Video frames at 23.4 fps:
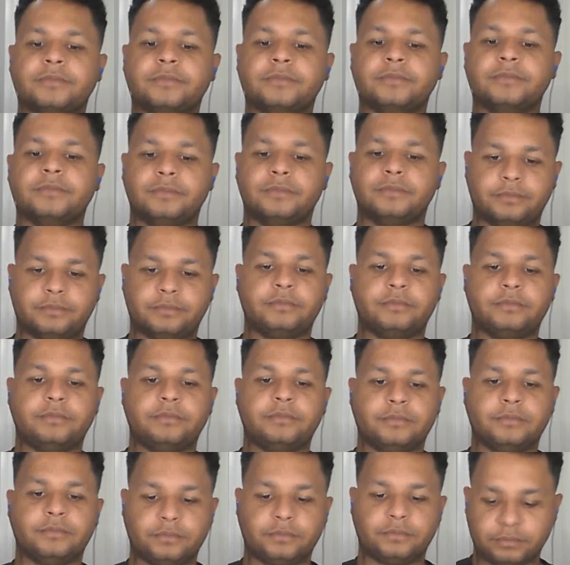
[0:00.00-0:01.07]

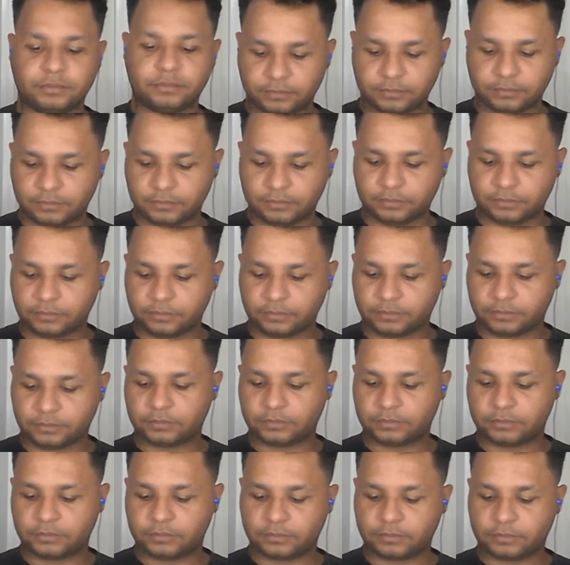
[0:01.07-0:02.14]

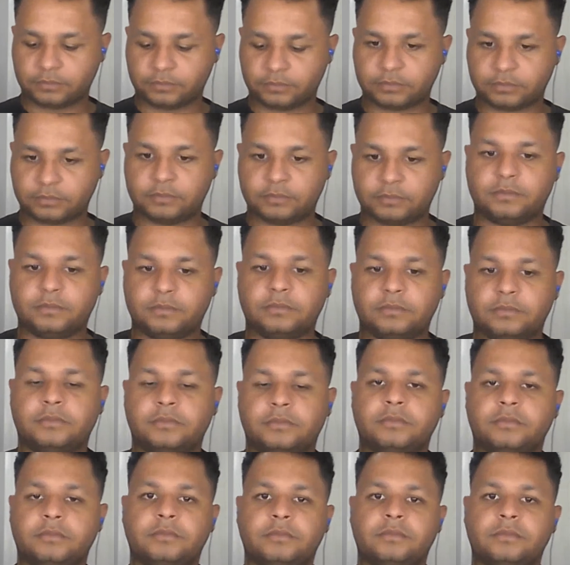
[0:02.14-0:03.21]

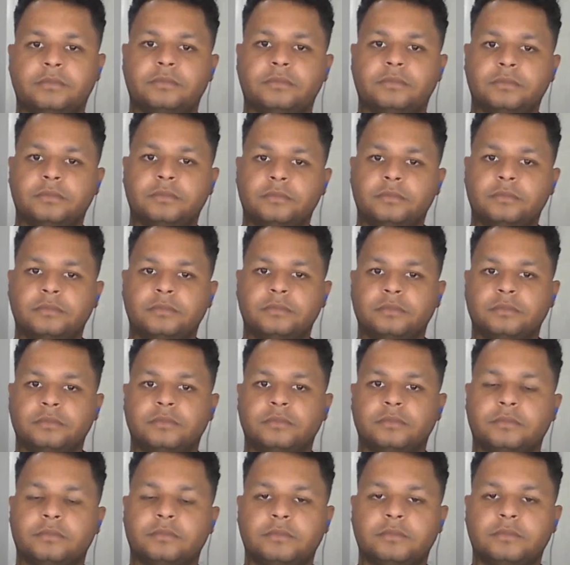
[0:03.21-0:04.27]

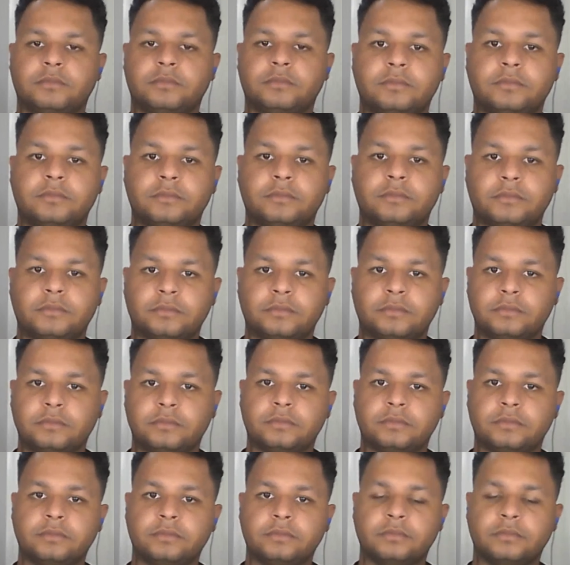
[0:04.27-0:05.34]

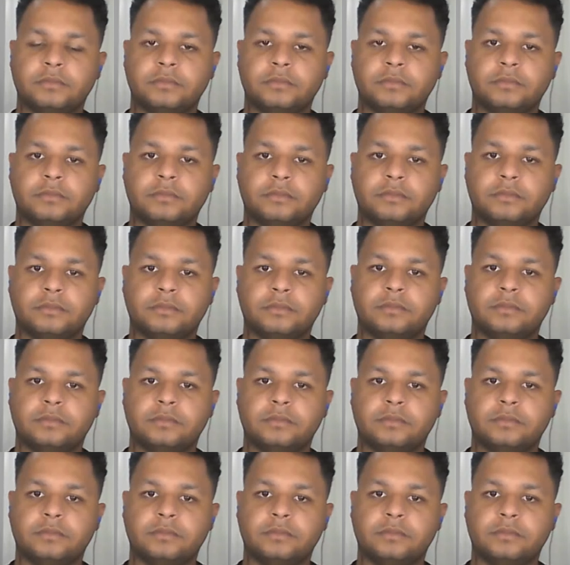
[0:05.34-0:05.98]
[no speech]